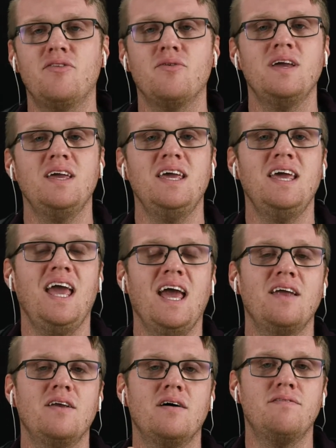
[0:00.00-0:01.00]
3 E
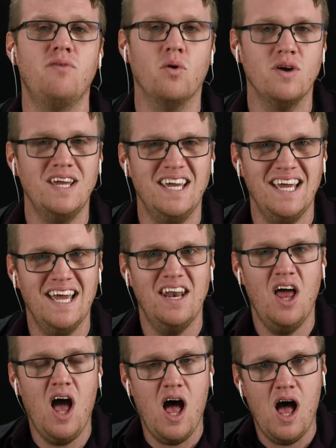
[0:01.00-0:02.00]
and a, 4 E and
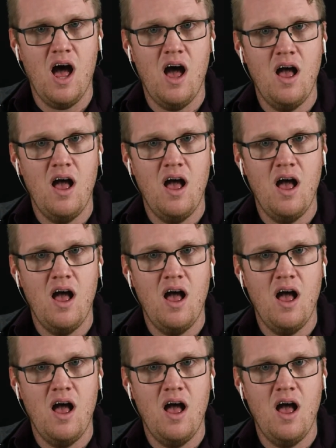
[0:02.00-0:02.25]
a.